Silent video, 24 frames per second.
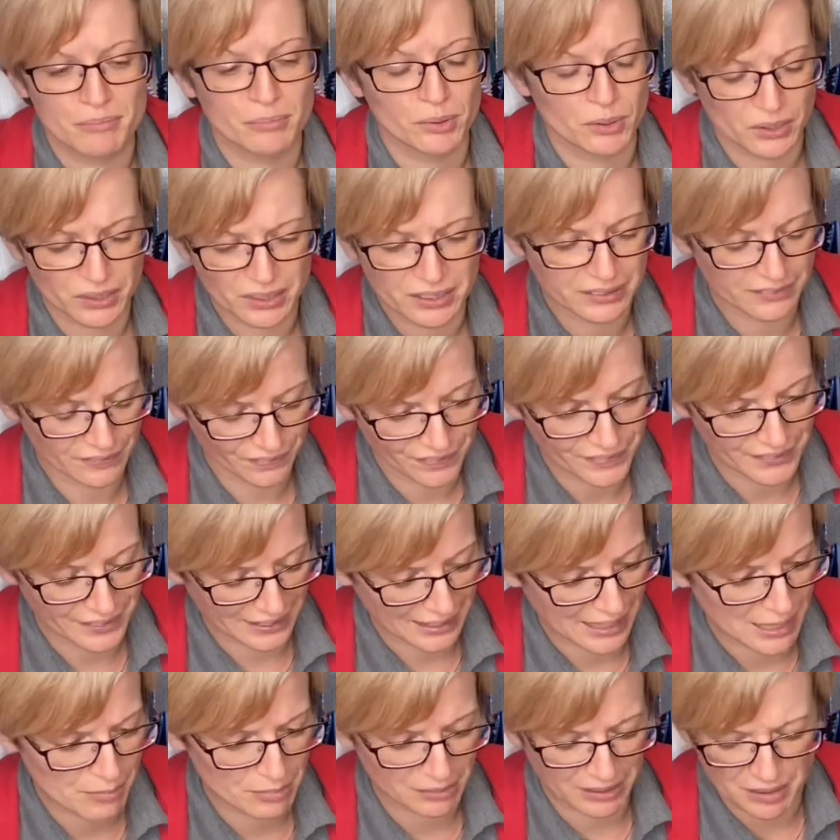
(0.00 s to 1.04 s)
But
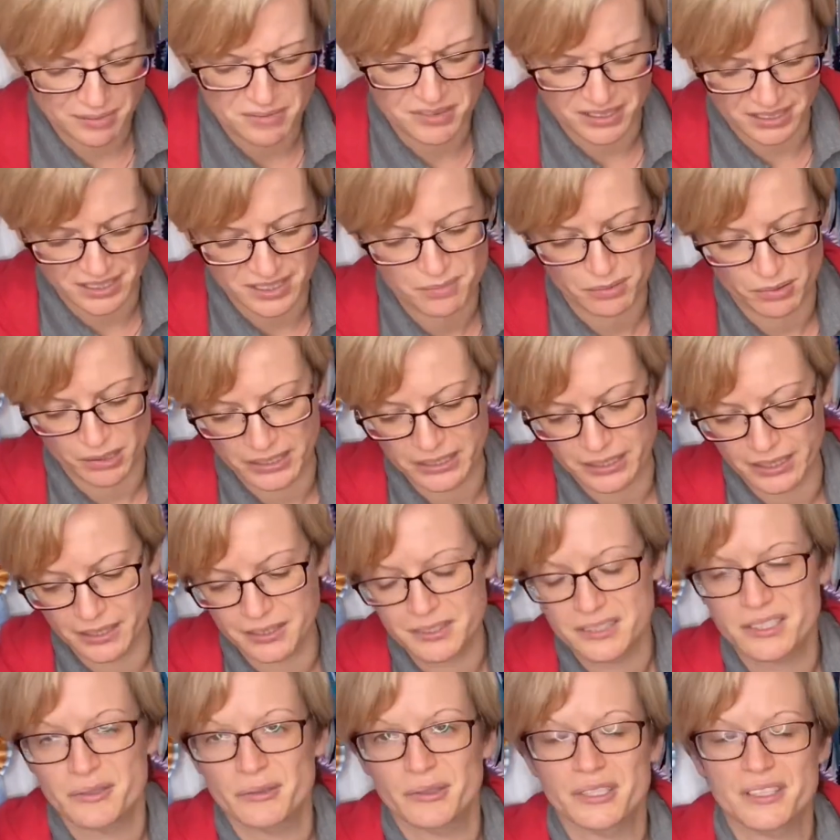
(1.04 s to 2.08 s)
epilepsy is a pretty
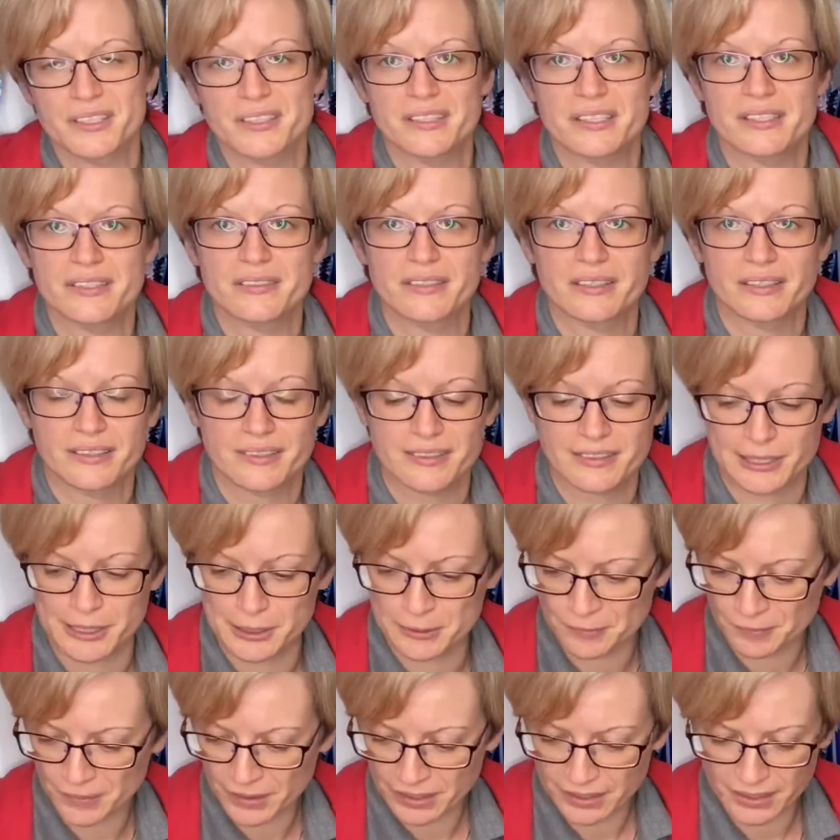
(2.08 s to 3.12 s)
nasty one as these things go.
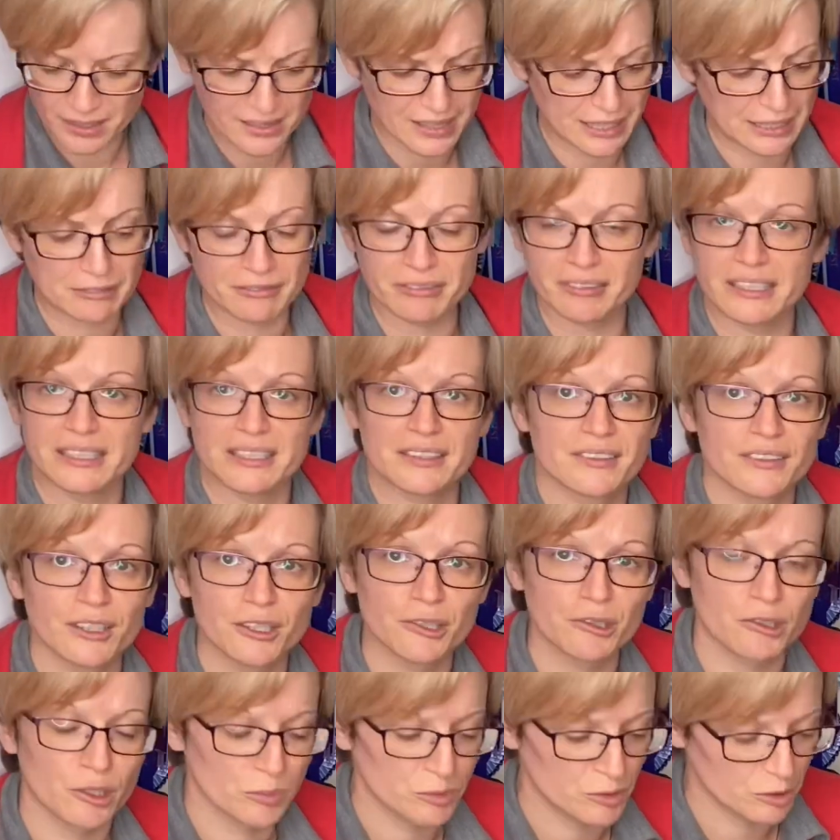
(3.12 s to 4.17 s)
Thankfully it's not
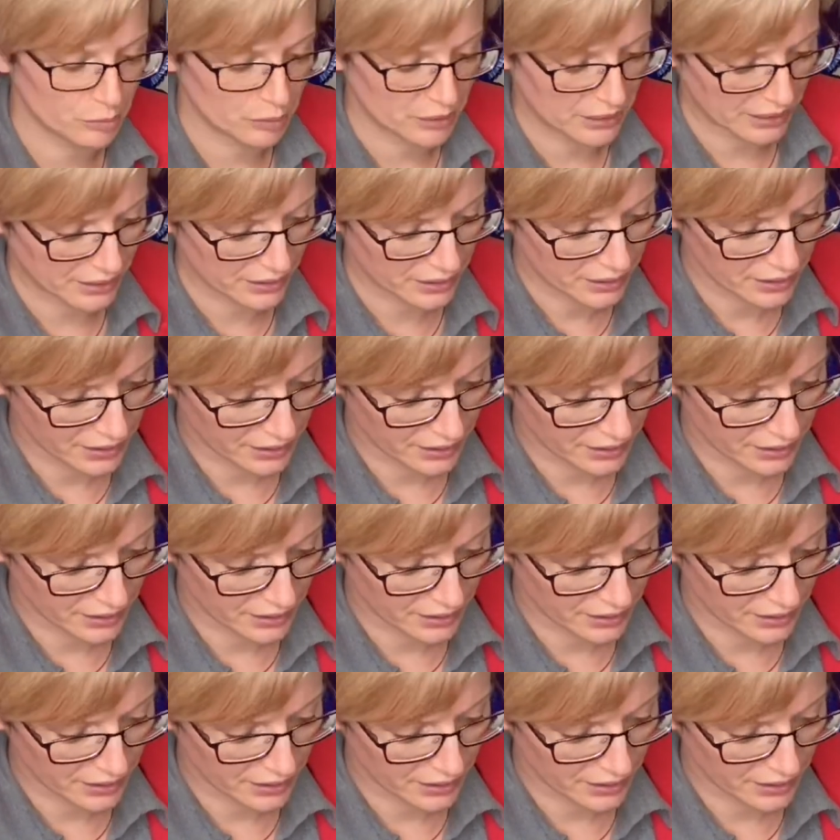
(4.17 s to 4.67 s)
cropped up again.